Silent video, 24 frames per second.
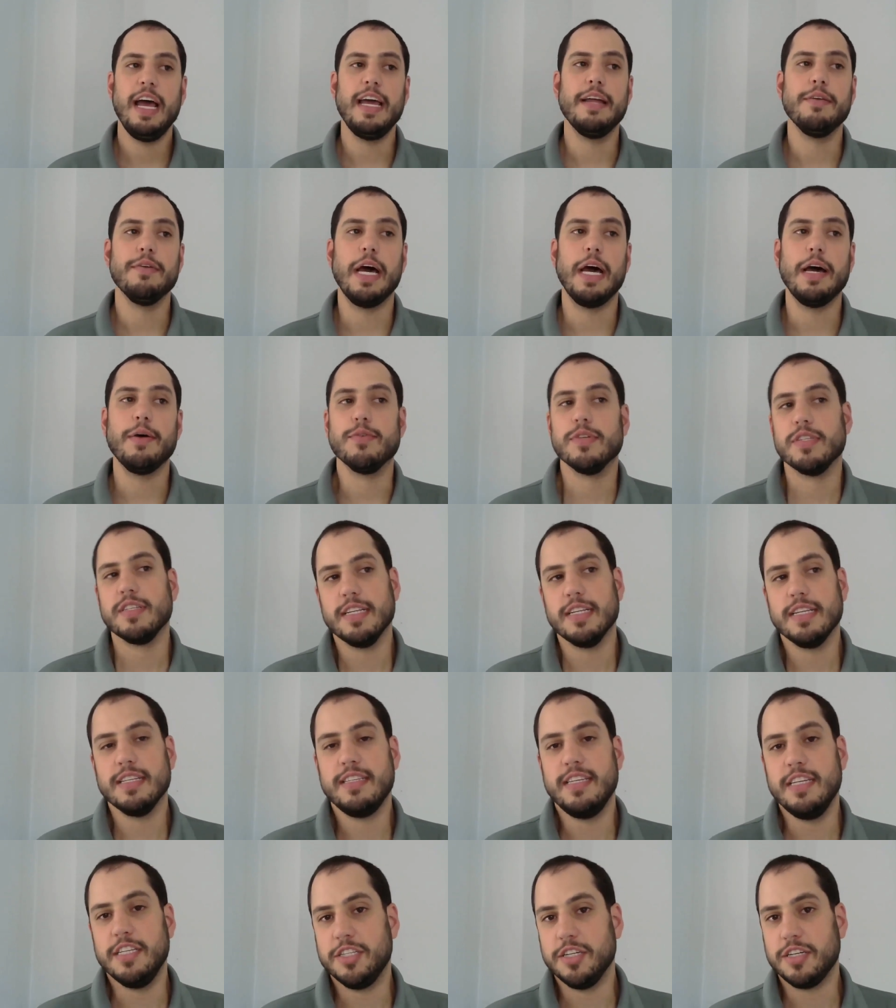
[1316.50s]
and i was going to
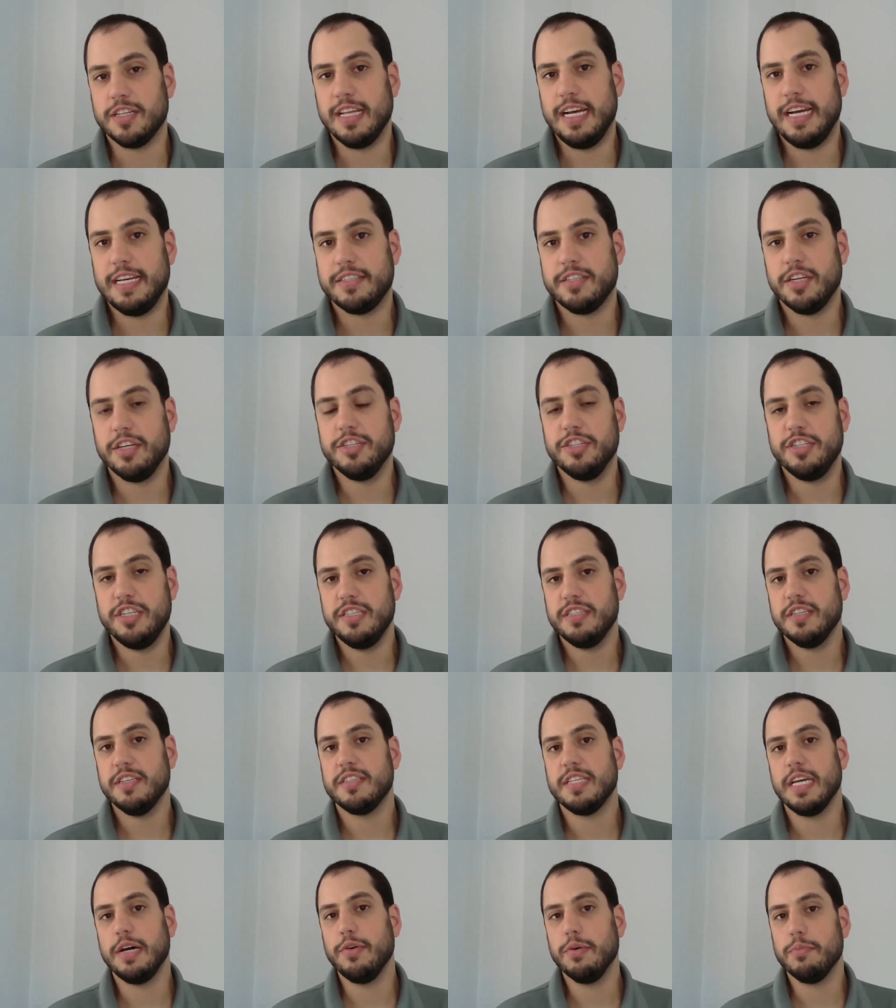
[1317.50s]
teach a class on
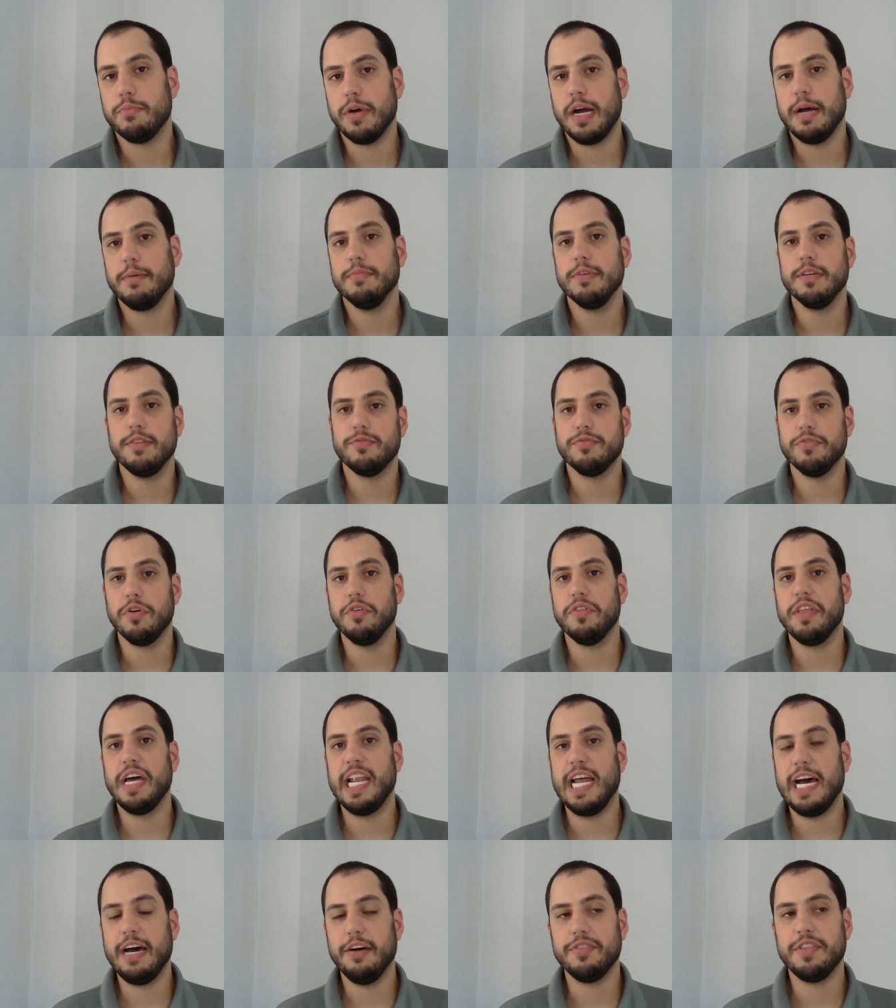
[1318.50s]
jesus i would probably throw
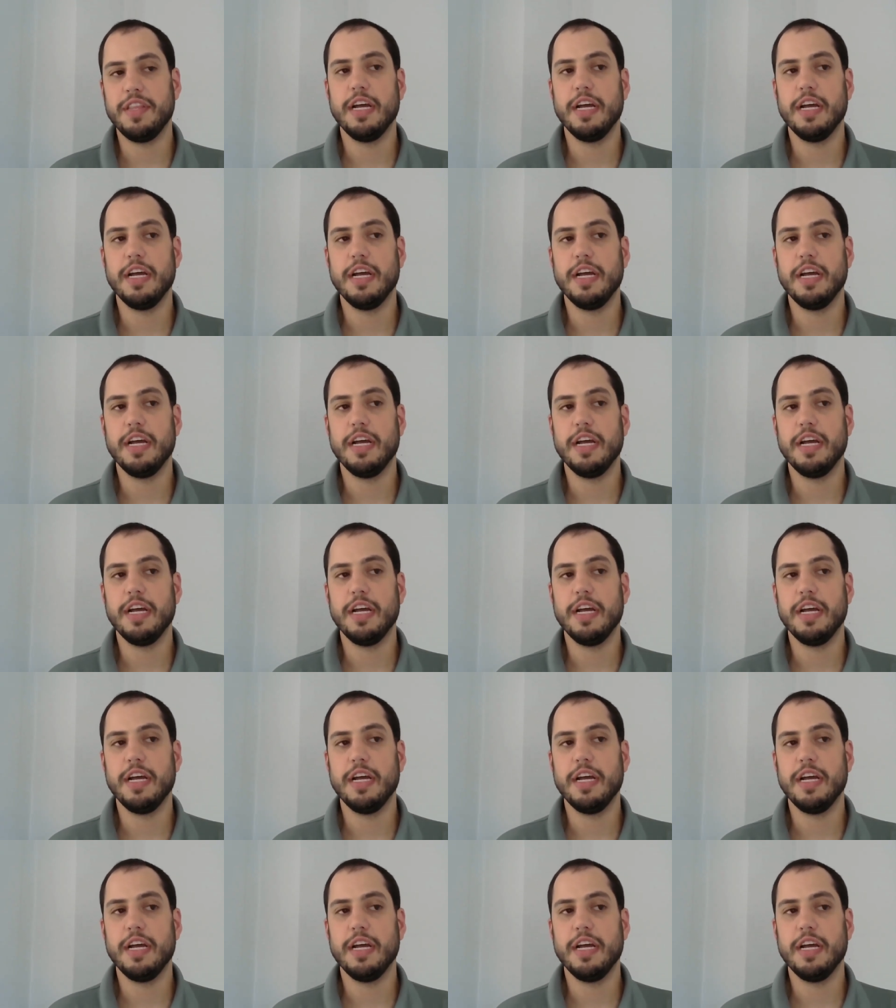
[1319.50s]
that out